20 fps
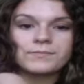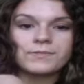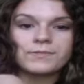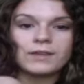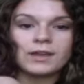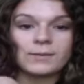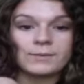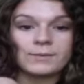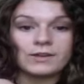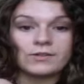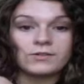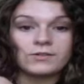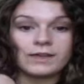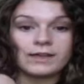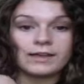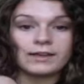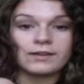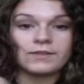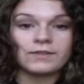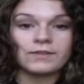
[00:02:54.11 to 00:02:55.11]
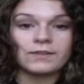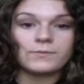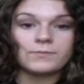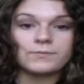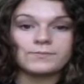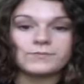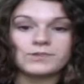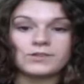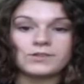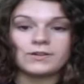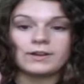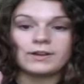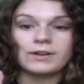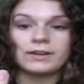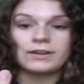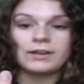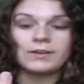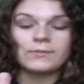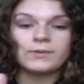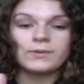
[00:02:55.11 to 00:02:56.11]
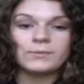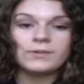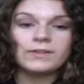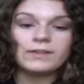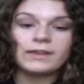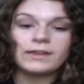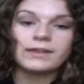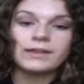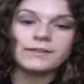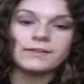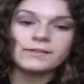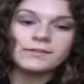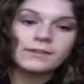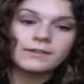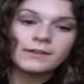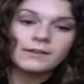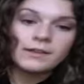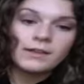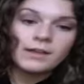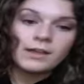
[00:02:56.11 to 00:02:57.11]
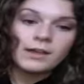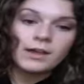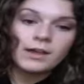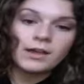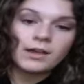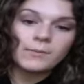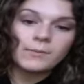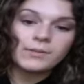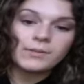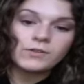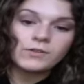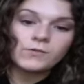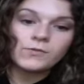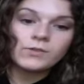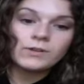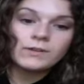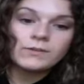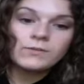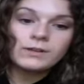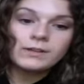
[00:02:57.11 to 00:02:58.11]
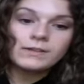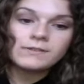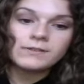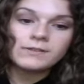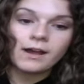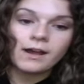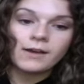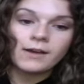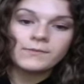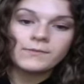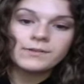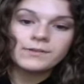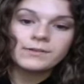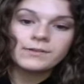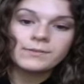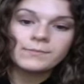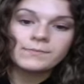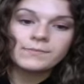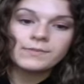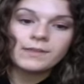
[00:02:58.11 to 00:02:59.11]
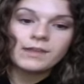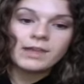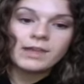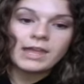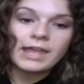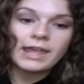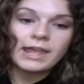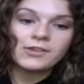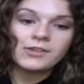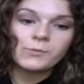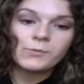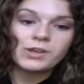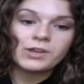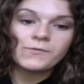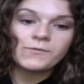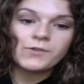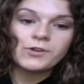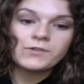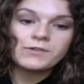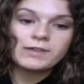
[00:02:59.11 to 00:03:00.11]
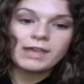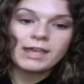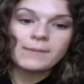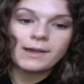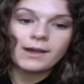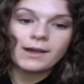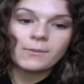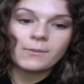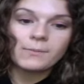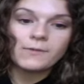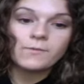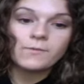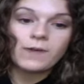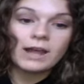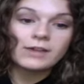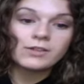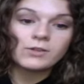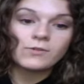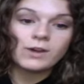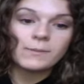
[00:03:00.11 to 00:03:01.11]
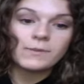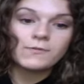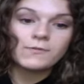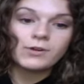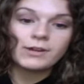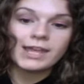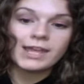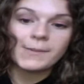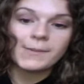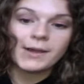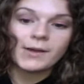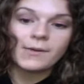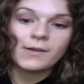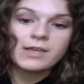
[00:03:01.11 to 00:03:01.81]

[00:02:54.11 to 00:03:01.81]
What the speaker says: I mean, it looks like it on the screen, and it really is. But it's really, really soft. And when it first came out, actually right before it came out,